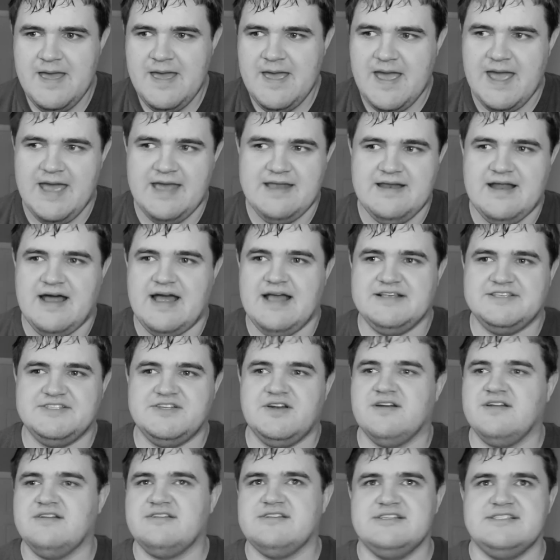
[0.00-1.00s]
And I
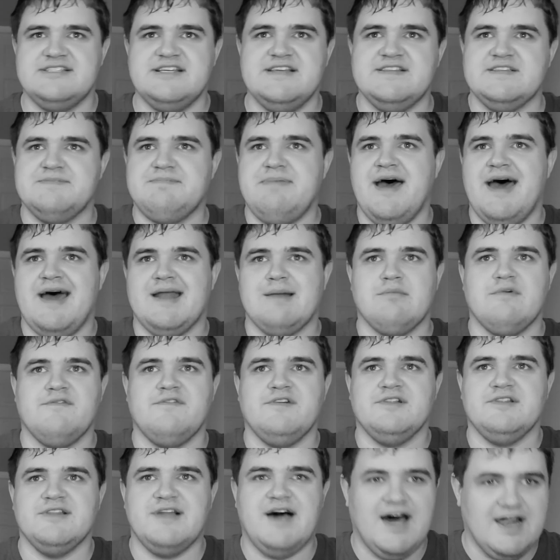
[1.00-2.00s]
started to see this pattern with a
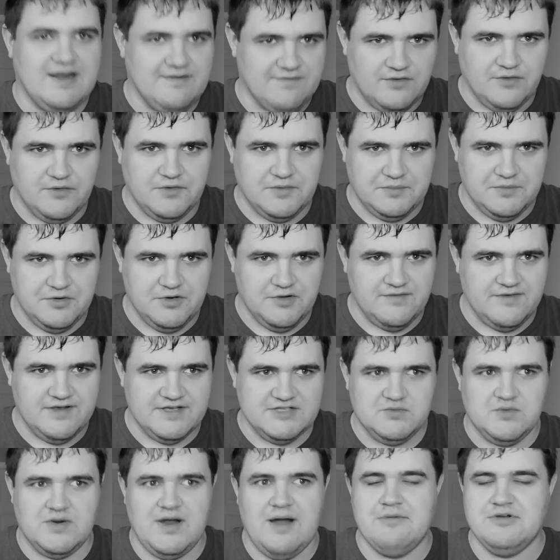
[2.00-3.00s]
lot of old
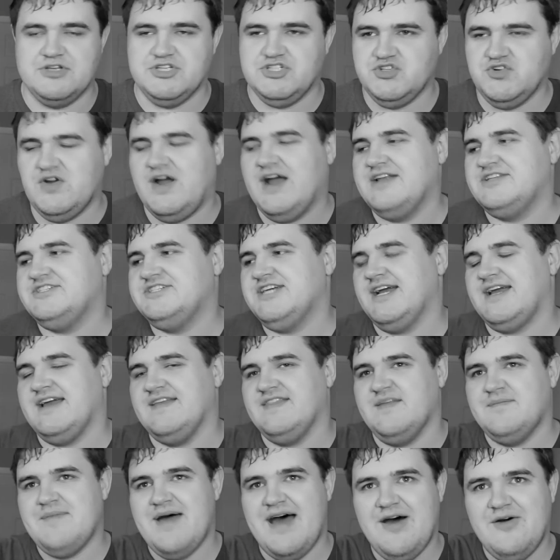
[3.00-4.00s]
movies where I would try checking
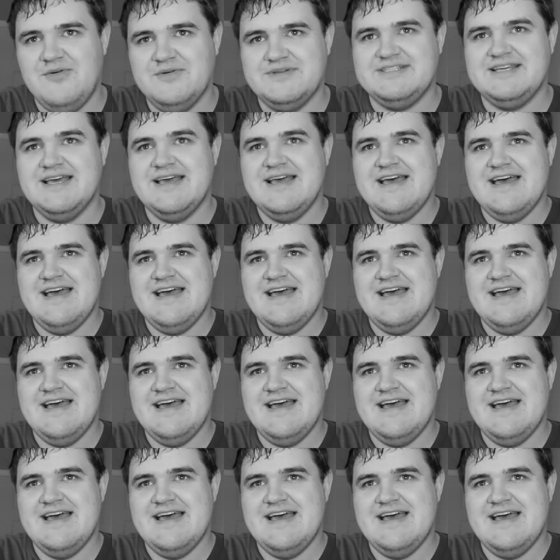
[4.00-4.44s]
them out,